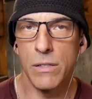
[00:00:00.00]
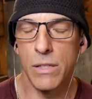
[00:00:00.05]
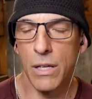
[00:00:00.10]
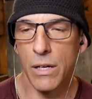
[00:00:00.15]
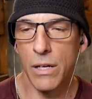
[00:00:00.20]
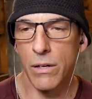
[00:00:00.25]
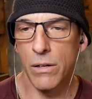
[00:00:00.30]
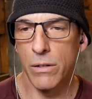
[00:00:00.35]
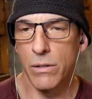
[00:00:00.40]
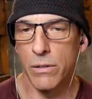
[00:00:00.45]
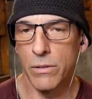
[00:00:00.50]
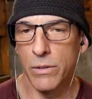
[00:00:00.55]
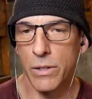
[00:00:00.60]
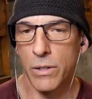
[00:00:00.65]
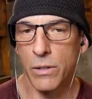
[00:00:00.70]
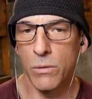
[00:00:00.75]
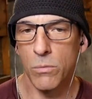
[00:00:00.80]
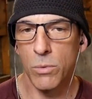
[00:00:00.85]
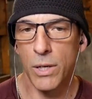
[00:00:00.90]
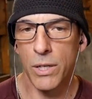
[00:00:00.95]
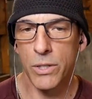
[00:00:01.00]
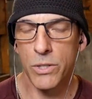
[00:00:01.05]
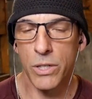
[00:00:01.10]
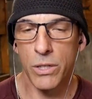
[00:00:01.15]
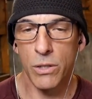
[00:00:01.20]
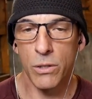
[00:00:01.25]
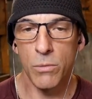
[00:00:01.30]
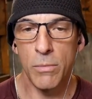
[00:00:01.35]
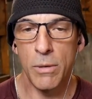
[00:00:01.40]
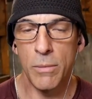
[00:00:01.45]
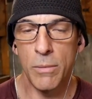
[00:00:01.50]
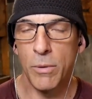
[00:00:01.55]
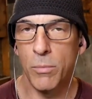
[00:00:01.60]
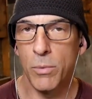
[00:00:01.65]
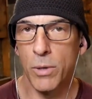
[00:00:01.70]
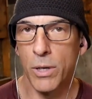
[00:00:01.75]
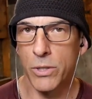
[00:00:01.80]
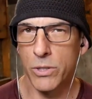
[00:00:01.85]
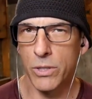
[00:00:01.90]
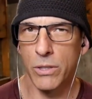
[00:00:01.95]
that are that are watching or maybe
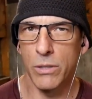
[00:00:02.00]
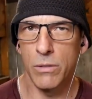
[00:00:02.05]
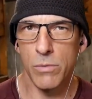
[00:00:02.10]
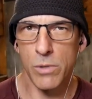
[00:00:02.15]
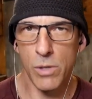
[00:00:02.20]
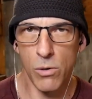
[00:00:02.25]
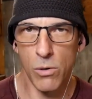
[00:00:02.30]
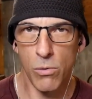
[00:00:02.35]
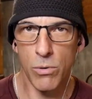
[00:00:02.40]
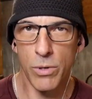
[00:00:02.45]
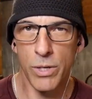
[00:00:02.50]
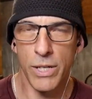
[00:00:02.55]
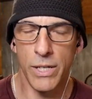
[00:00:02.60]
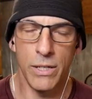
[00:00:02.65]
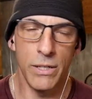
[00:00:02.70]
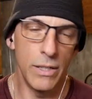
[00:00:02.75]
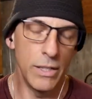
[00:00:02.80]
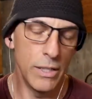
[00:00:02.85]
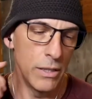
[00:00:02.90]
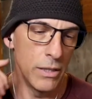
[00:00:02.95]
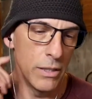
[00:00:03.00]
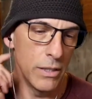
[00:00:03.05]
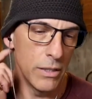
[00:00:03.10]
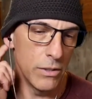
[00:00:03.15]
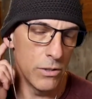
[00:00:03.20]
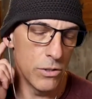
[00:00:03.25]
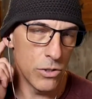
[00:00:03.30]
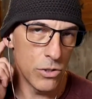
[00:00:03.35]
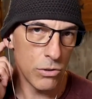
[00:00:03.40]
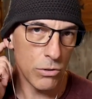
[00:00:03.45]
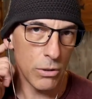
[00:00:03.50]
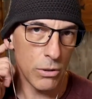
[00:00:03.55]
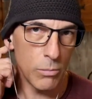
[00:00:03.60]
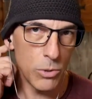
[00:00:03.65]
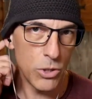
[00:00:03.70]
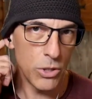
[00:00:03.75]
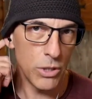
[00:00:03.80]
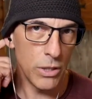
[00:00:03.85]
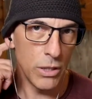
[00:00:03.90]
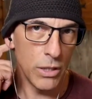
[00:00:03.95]
watching the recording, in the
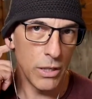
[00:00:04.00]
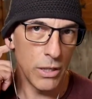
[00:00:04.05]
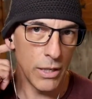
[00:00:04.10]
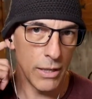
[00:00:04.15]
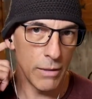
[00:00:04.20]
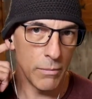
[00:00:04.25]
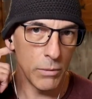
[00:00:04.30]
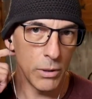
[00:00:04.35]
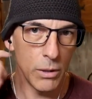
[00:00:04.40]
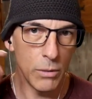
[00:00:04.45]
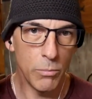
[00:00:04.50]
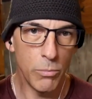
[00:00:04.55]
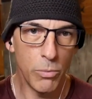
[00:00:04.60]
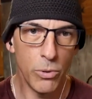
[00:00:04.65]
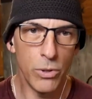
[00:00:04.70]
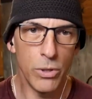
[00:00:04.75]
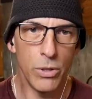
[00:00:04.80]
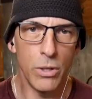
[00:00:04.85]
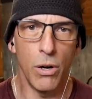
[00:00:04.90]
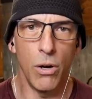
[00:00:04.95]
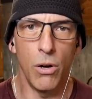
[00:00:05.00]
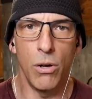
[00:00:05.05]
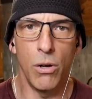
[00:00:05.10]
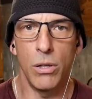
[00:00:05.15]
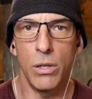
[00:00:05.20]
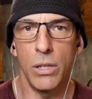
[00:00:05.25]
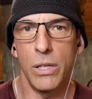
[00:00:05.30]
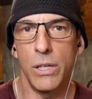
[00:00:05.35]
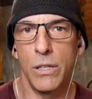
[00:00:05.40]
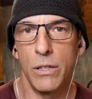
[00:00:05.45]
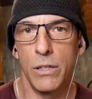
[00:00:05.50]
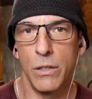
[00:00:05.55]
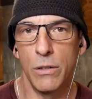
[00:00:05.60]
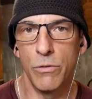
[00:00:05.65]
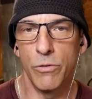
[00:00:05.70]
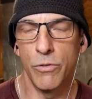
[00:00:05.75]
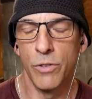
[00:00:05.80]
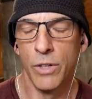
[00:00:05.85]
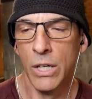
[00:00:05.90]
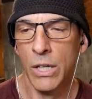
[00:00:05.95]
description, I'm going to put all
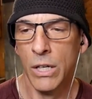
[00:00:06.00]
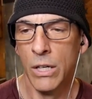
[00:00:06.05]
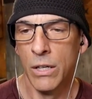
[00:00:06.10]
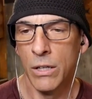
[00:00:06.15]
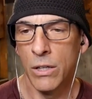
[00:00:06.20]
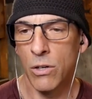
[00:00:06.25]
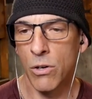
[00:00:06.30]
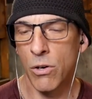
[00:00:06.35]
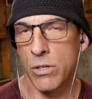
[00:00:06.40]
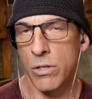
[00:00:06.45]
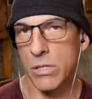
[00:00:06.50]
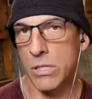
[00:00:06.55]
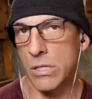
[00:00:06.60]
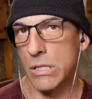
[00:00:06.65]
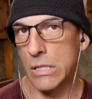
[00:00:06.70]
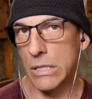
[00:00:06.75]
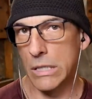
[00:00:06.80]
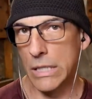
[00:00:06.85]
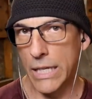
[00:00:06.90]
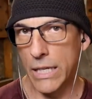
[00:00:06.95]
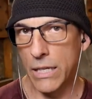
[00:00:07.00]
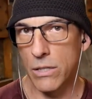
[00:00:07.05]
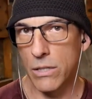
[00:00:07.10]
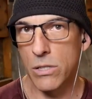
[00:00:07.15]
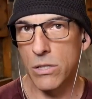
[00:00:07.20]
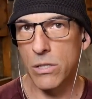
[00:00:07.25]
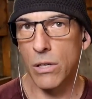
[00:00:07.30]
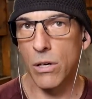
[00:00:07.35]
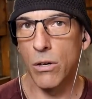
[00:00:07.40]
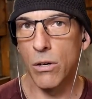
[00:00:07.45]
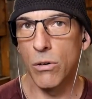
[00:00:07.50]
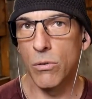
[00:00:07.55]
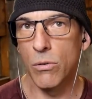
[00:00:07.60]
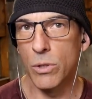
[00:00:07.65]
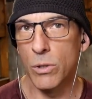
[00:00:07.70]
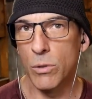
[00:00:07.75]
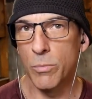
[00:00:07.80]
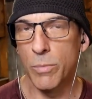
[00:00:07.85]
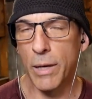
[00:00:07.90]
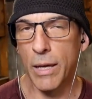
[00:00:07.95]
of Curtis's links, so
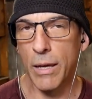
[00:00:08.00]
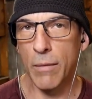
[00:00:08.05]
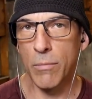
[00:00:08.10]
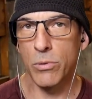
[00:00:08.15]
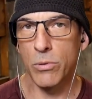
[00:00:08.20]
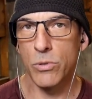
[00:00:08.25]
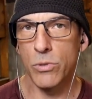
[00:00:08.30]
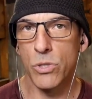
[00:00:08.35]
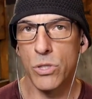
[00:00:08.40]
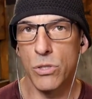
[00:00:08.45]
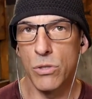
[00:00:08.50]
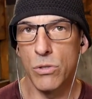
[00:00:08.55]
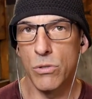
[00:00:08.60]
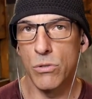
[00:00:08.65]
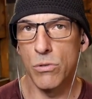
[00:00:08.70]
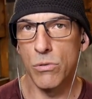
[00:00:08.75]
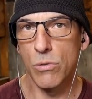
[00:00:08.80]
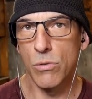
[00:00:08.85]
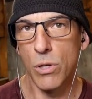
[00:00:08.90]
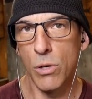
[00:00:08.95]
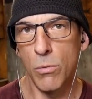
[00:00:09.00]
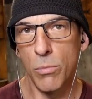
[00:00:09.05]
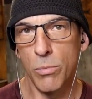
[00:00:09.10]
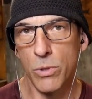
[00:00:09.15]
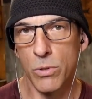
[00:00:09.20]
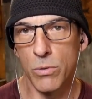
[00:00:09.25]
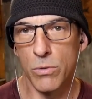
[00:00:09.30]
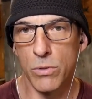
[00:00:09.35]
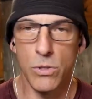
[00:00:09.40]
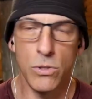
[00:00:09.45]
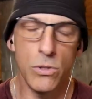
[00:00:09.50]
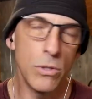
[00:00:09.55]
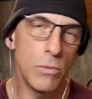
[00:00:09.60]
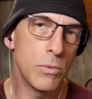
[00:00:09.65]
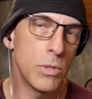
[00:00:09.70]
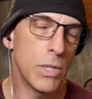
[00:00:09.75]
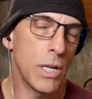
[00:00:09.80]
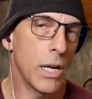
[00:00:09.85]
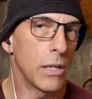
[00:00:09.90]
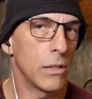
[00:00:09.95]
you'll be able to go to his YouTube
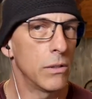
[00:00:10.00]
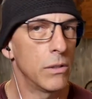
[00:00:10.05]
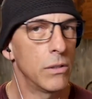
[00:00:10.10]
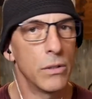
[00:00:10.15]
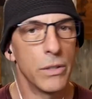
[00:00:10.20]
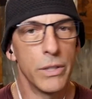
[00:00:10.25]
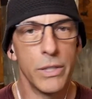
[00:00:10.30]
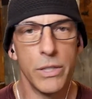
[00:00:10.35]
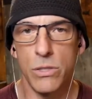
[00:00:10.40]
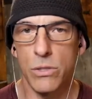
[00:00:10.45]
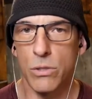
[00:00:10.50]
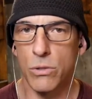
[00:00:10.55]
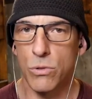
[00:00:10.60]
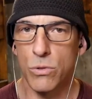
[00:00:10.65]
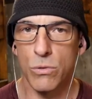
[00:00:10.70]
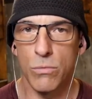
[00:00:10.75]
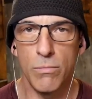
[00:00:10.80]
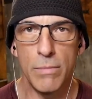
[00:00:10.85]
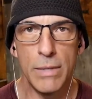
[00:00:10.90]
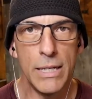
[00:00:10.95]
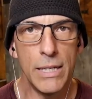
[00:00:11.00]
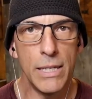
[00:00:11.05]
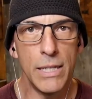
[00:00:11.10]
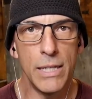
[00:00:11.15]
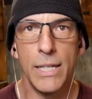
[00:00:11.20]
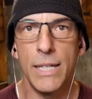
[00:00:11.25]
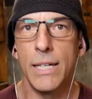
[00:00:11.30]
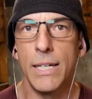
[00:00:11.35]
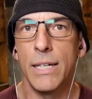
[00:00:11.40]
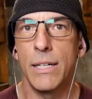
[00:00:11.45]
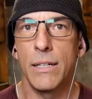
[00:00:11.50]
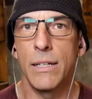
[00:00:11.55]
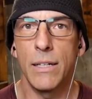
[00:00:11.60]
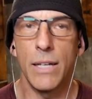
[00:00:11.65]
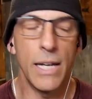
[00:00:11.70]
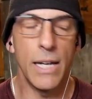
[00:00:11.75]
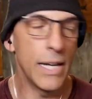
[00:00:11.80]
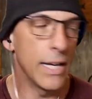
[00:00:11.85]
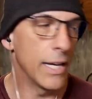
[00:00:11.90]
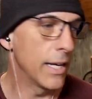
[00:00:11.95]
channel and his social media,
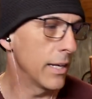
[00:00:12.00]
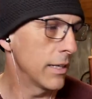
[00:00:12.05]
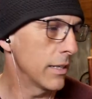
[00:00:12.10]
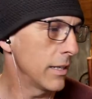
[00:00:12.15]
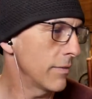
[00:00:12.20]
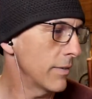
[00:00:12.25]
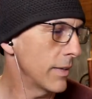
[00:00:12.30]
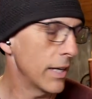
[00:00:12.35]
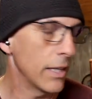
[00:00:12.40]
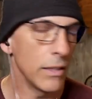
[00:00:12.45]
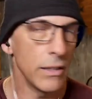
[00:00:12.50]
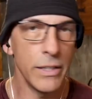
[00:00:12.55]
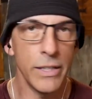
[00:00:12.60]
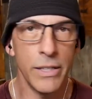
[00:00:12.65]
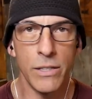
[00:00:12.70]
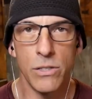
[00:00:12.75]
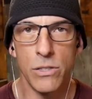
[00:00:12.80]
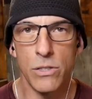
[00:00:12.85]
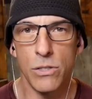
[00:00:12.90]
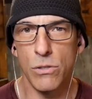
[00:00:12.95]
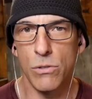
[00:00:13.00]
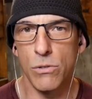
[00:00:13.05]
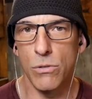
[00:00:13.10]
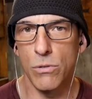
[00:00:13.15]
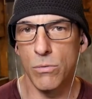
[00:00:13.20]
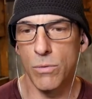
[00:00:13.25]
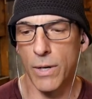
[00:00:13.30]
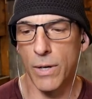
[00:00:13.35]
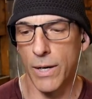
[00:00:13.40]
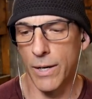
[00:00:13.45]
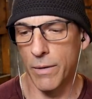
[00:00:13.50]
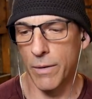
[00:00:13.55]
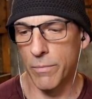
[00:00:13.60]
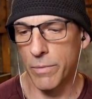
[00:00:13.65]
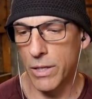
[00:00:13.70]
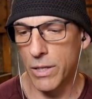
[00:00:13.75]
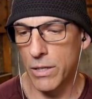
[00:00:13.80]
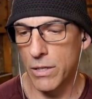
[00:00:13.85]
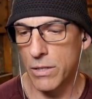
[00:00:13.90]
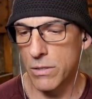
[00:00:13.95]
and I've got links to um,
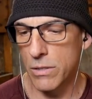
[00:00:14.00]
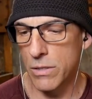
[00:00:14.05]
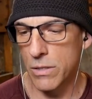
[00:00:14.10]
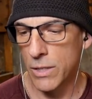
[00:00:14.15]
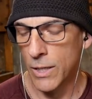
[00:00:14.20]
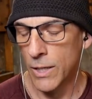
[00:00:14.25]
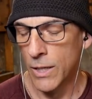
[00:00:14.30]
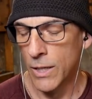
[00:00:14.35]
his